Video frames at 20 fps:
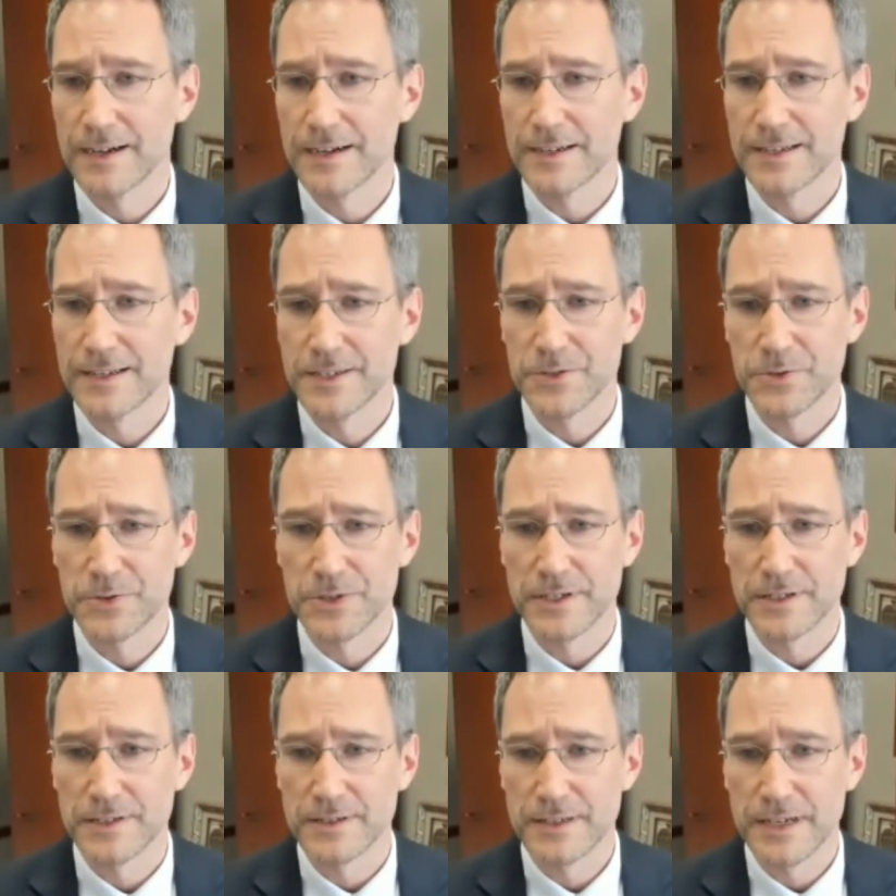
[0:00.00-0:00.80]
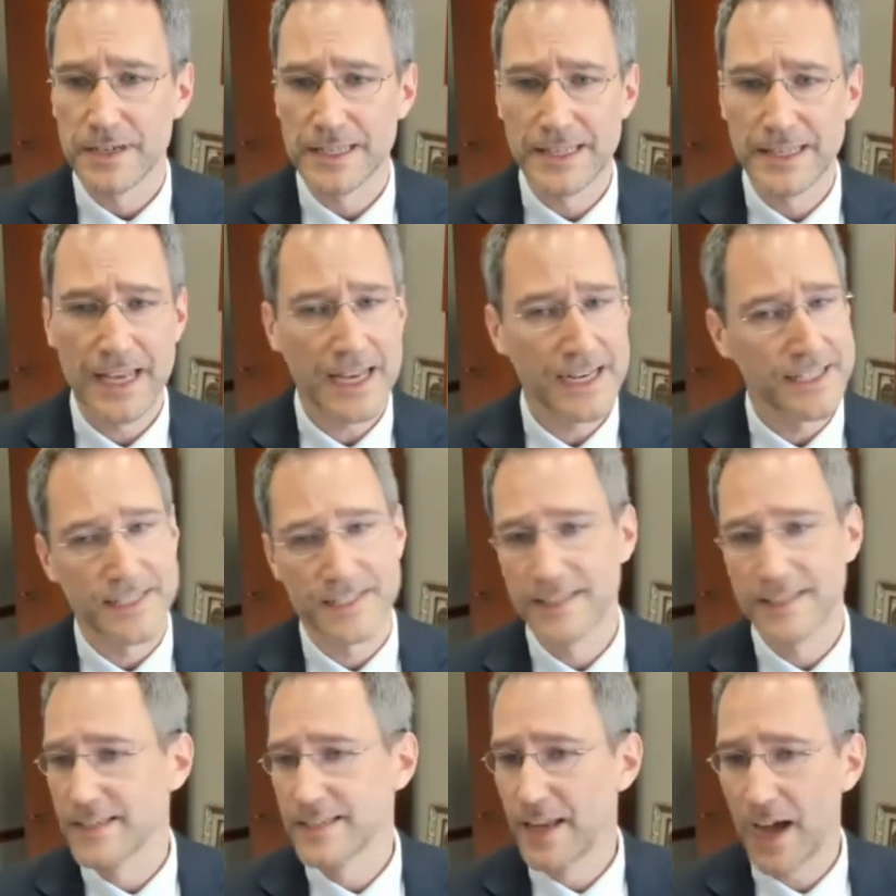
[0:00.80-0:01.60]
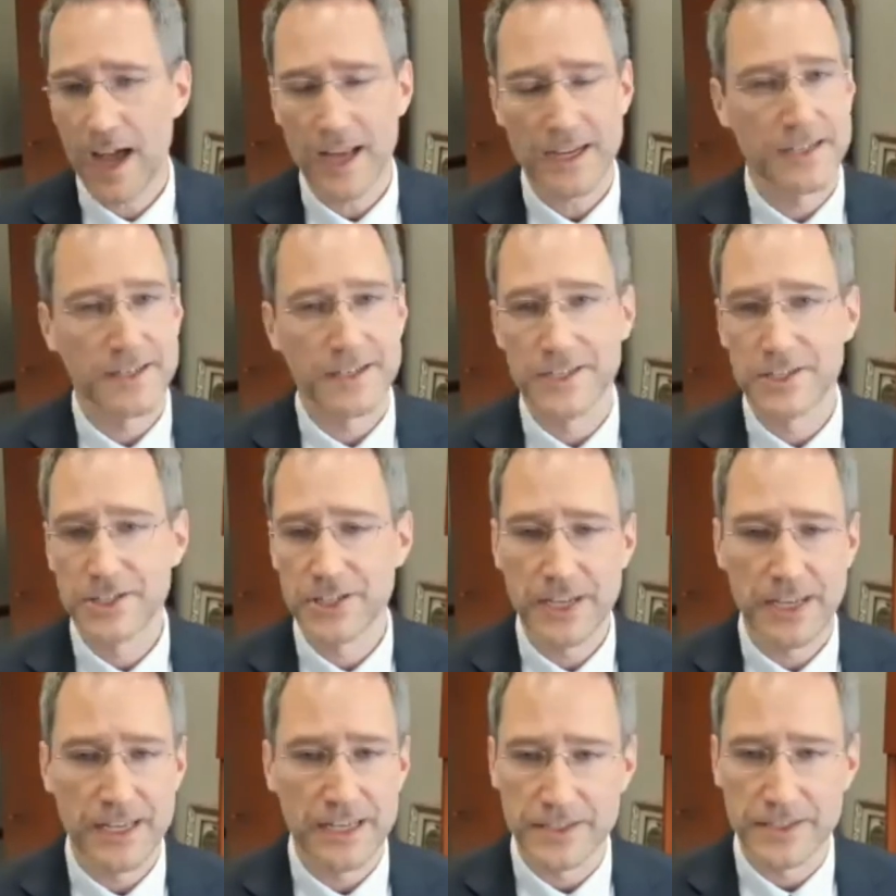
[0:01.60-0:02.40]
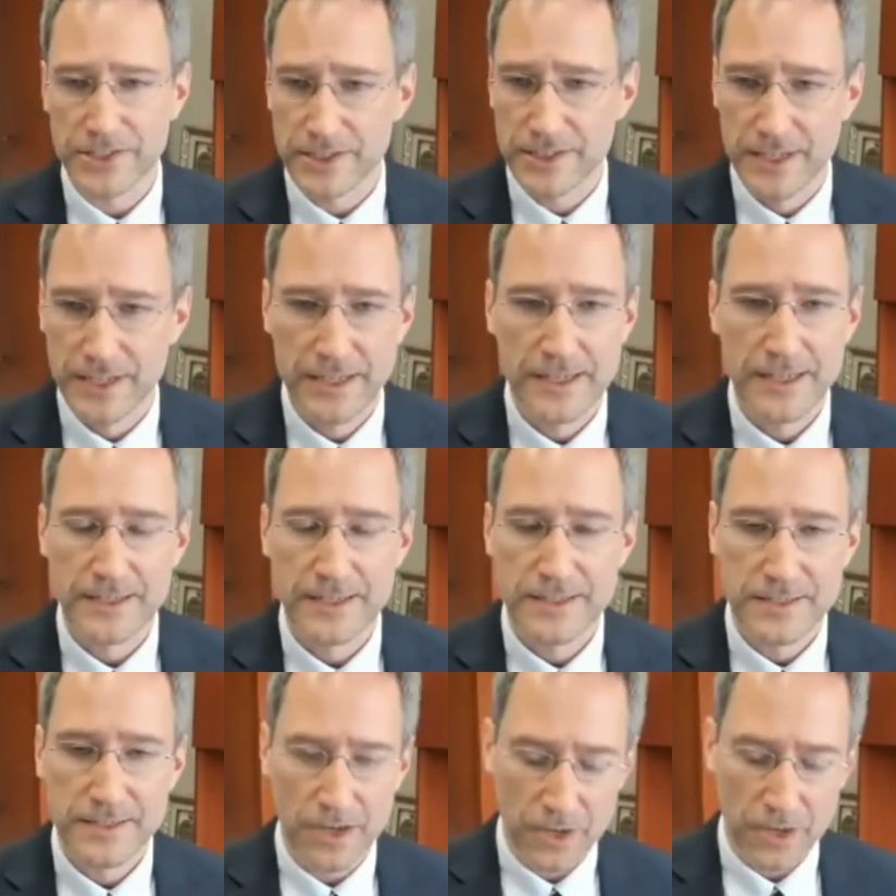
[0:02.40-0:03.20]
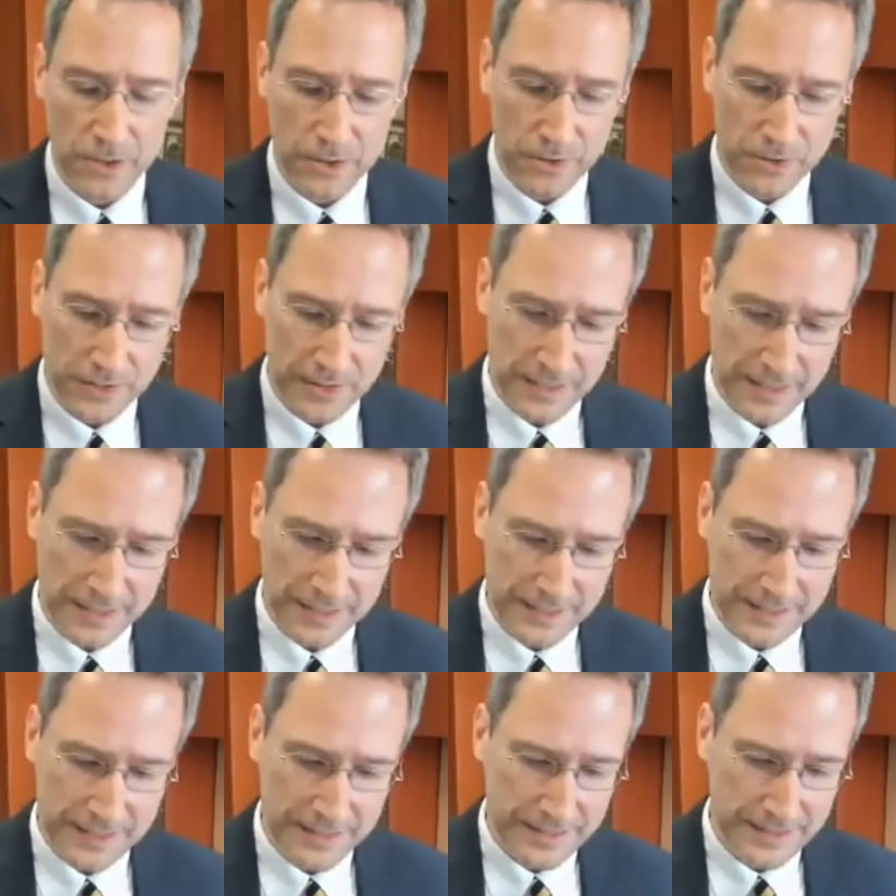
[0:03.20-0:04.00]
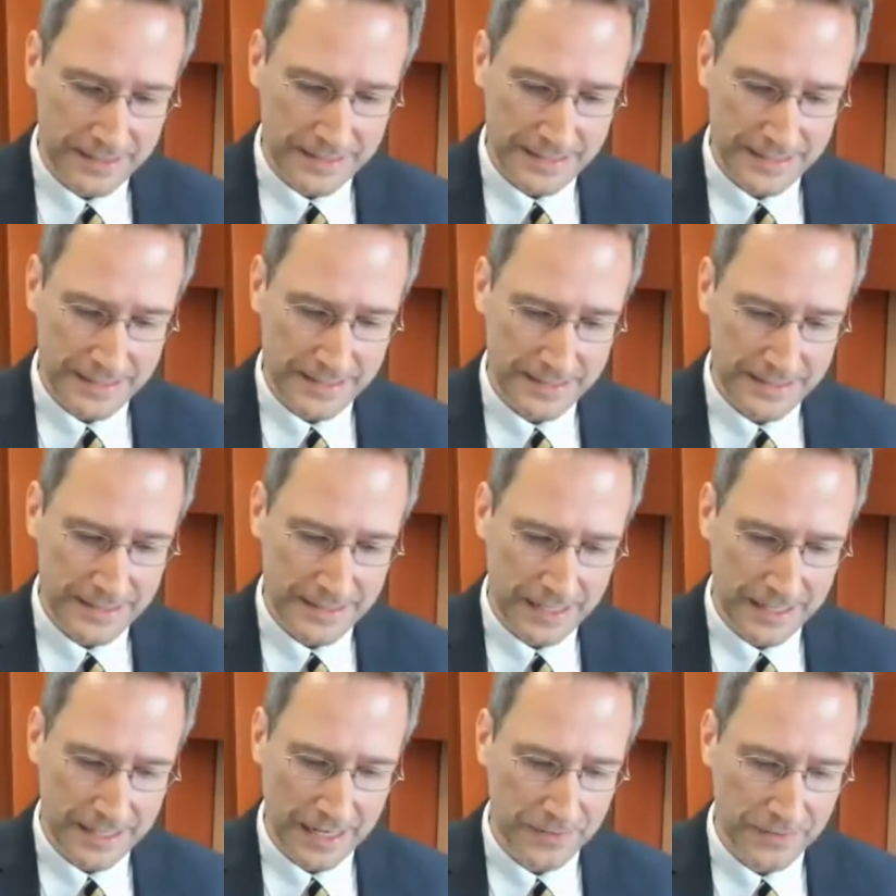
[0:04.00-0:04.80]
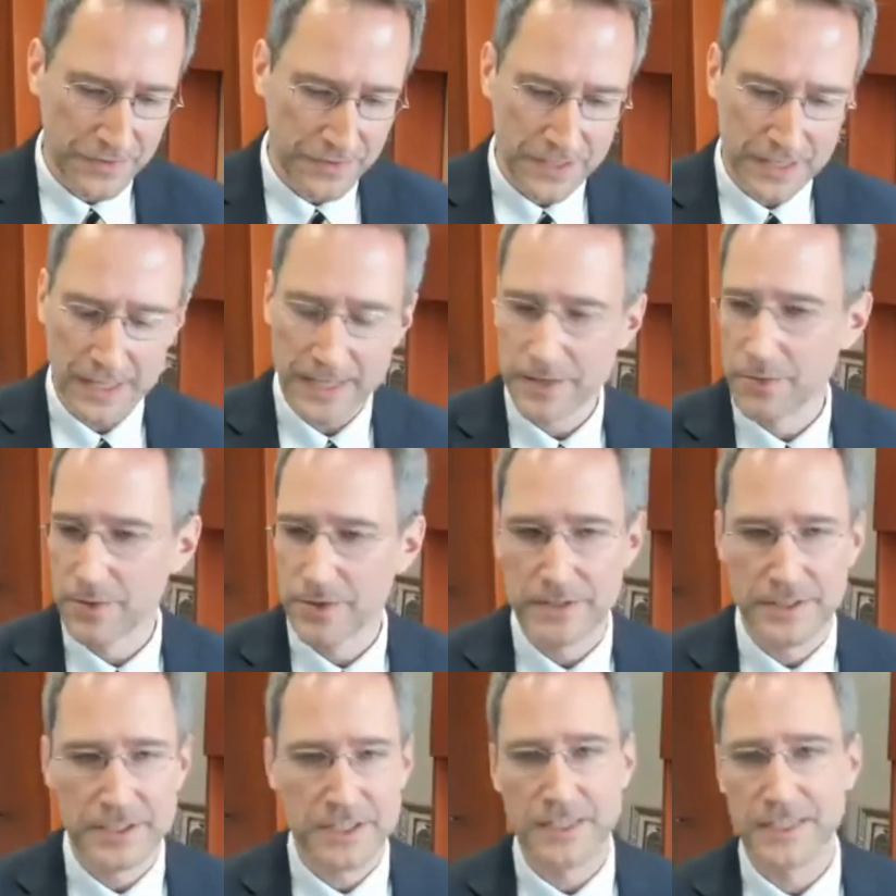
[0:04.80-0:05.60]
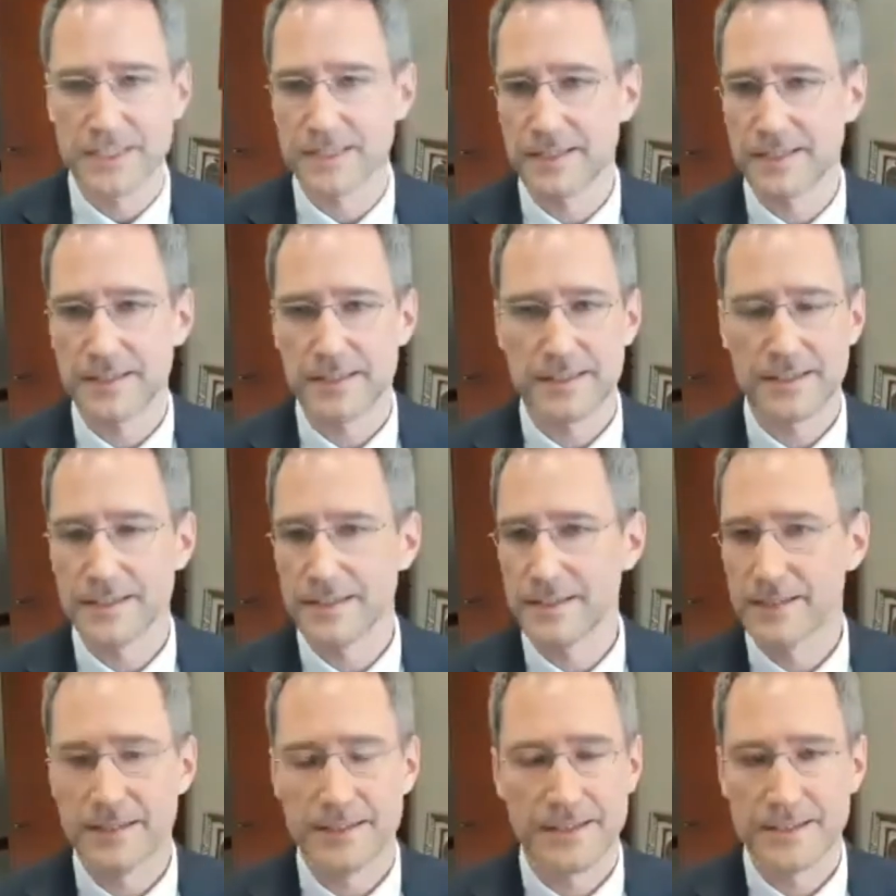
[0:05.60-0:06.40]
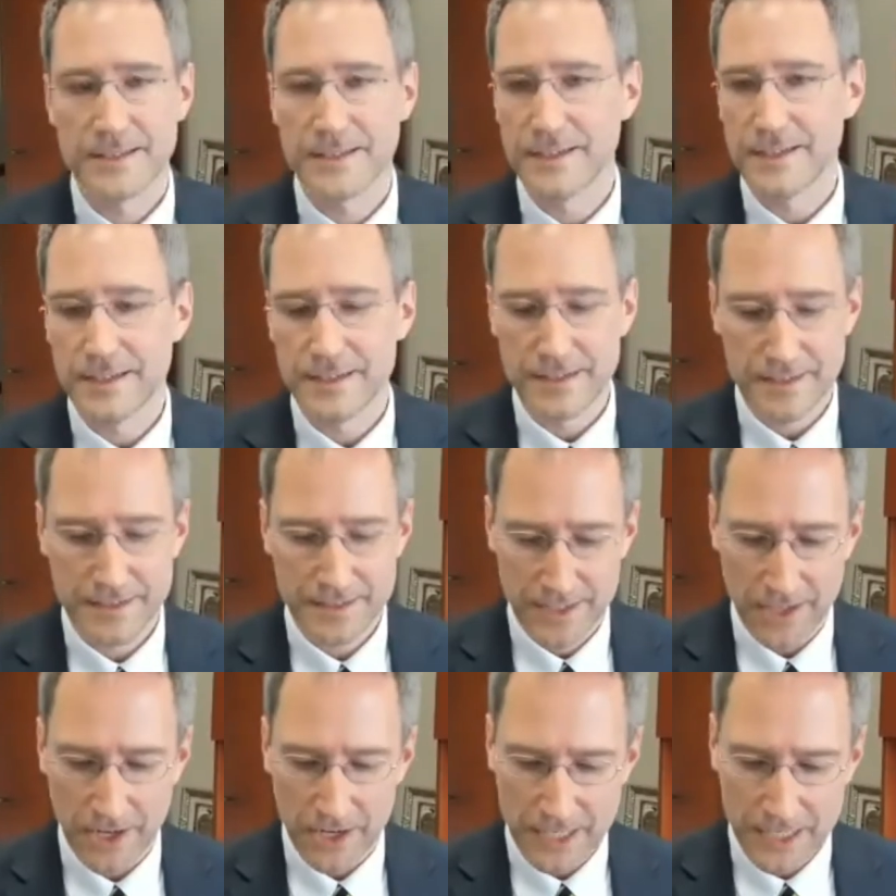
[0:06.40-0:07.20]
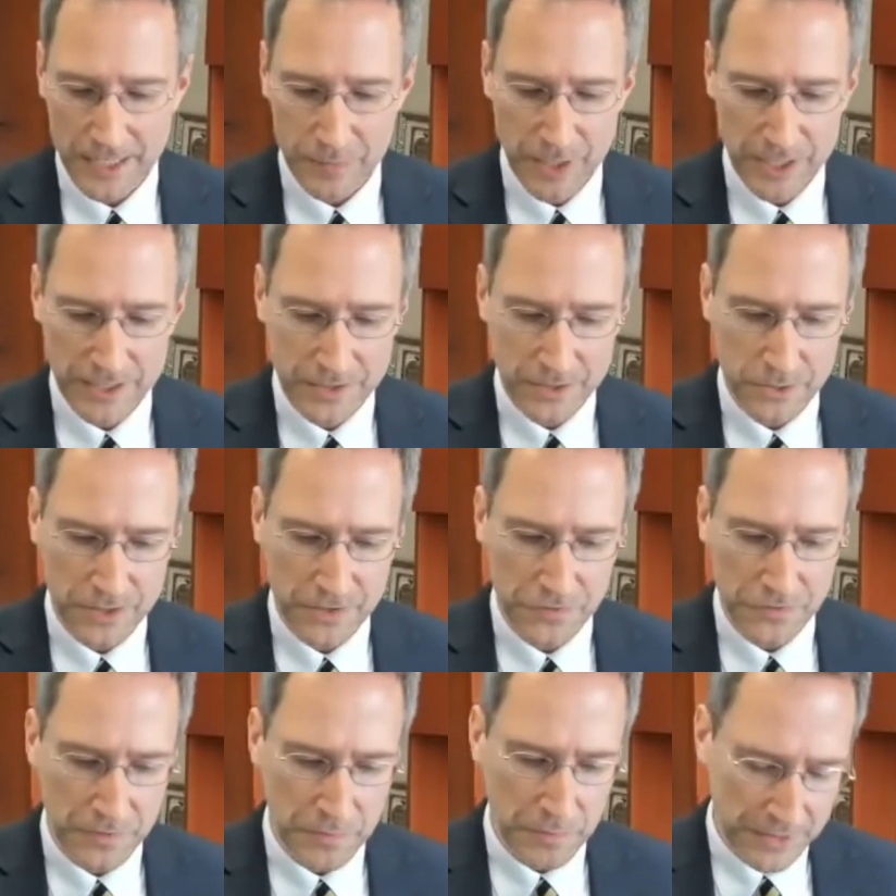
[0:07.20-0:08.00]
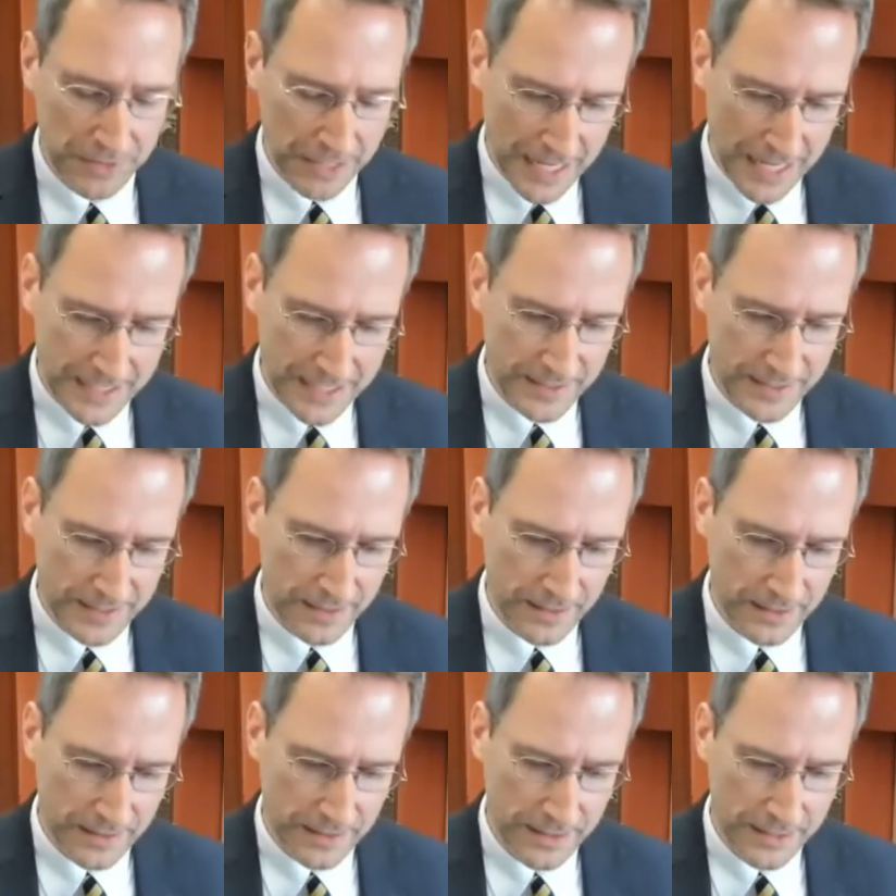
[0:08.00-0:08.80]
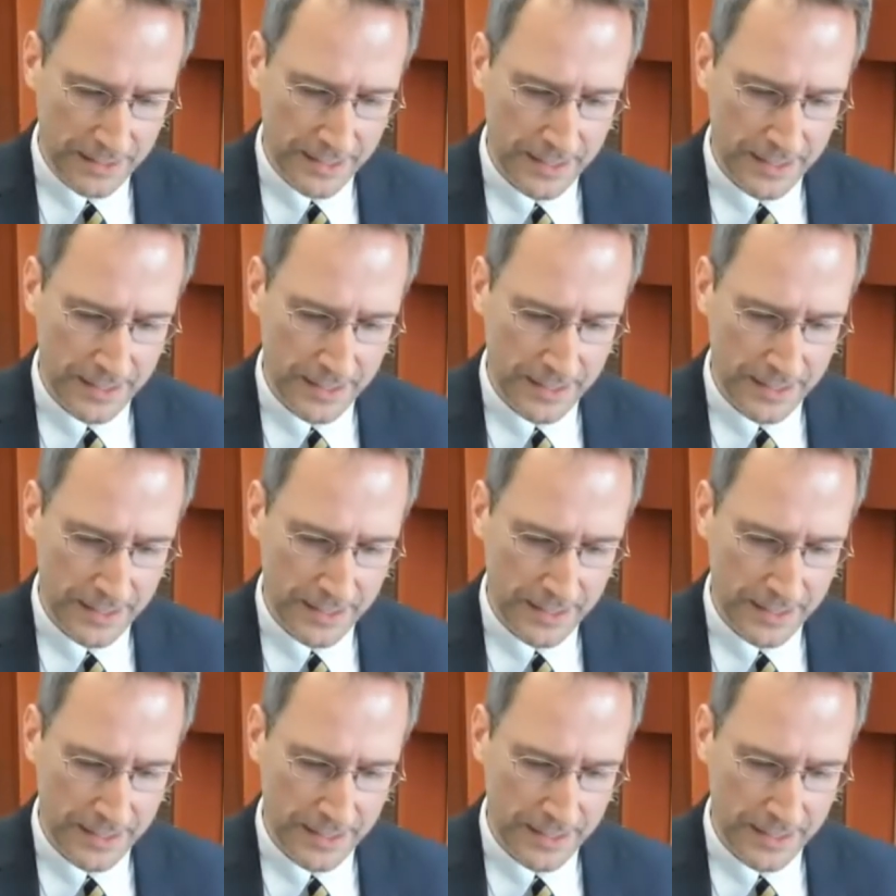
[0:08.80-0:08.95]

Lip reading: Israel, and that is not going to change. So, I feel like we're just talking about two different planets here.